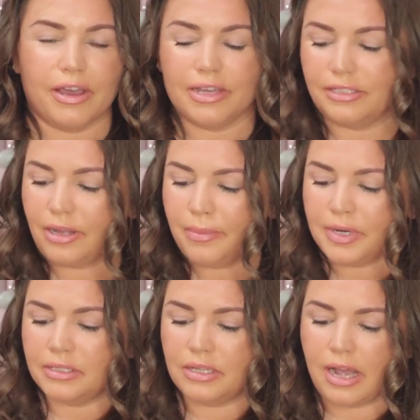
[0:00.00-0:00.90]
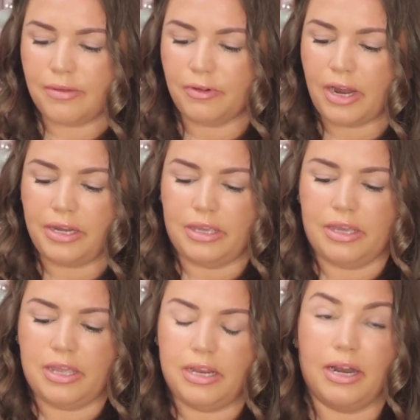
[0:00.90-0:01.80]
Okay, so I'm going to dive right
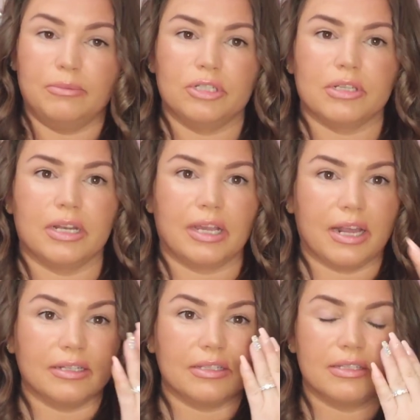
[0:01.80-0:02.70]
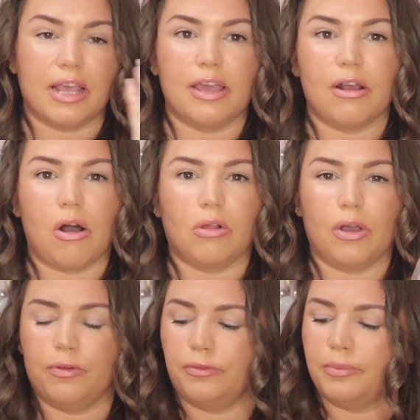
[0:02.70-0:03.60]
in, and I'm just going to kind of set all
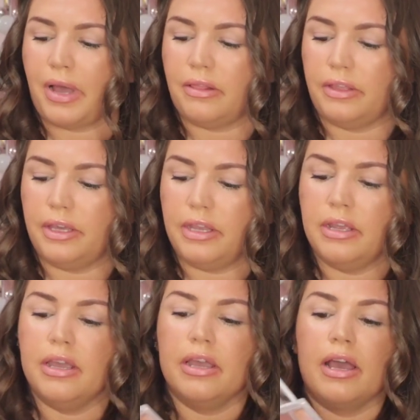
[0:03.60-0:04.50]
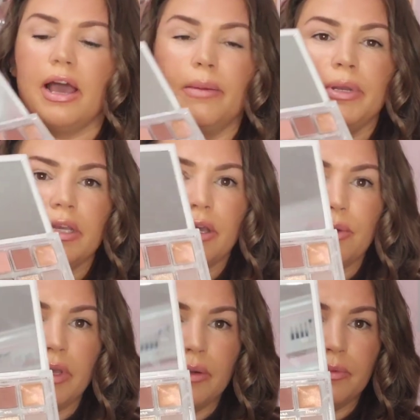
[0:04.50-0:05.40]
over my lid. I'm going to
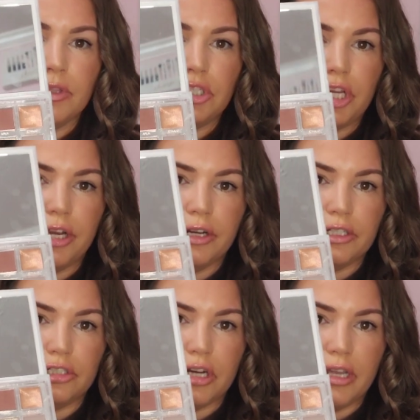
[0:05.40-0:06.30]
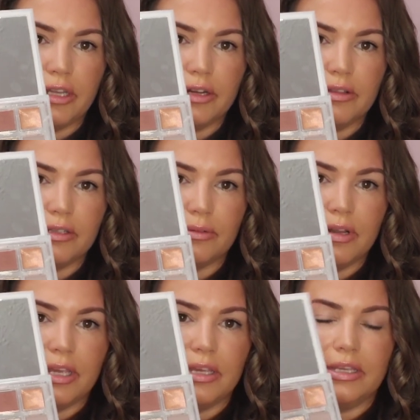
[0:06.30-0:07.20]
go in with Cherished right here. This
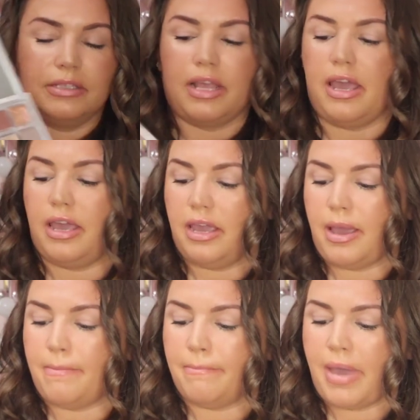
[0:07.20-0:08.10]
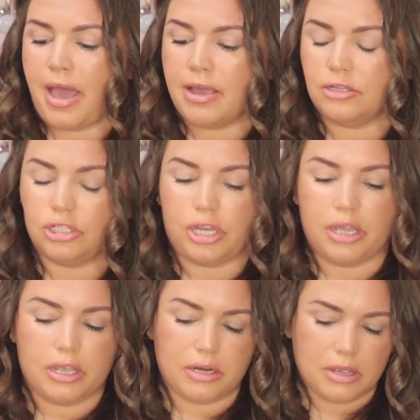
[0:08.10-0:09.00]
one is a matte
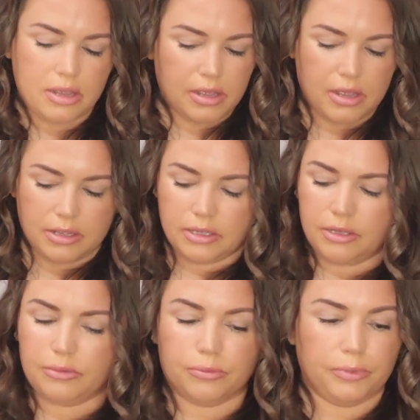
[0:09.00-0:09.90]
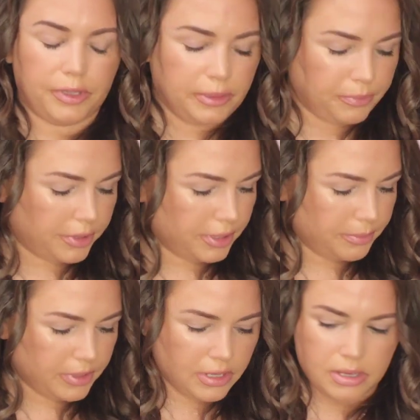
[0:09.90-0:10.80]
shade. Really
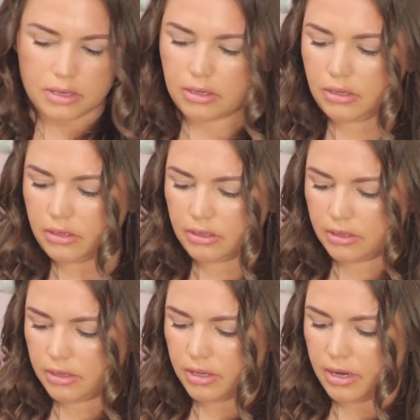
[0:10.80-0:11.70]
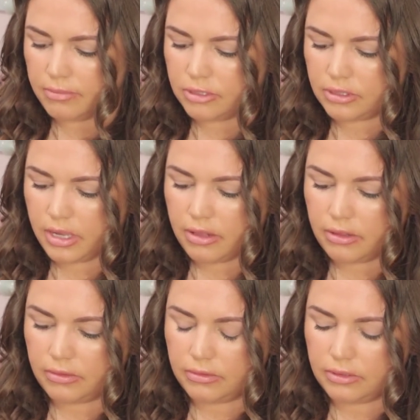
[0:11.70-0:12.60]
pretty pink. And I'm just going to